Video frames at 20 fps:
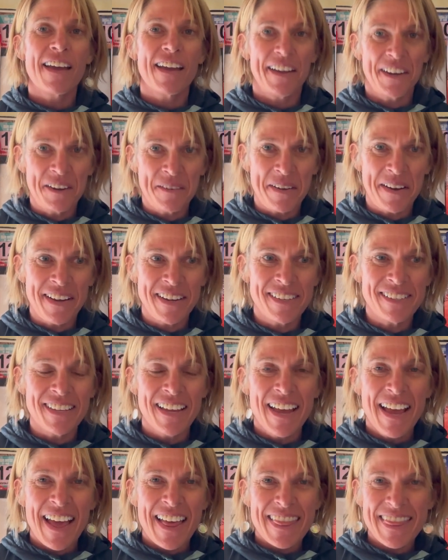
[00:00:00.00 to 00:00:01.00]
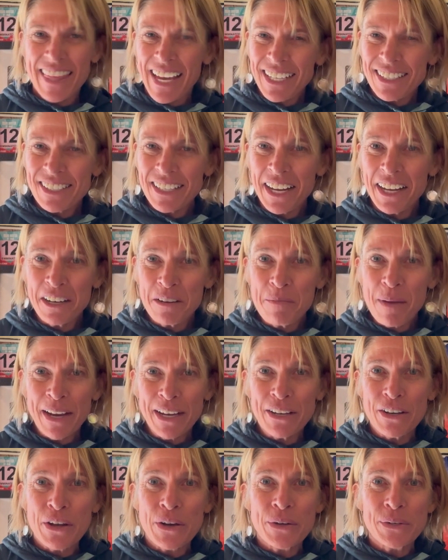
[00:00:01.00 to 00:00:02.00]
Anyways, that's kind of my
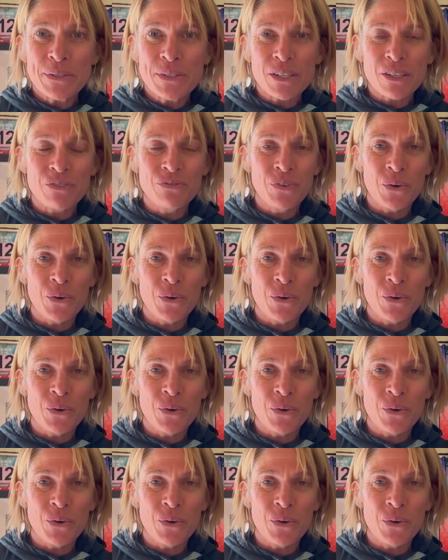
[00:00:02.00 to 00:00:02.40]
notes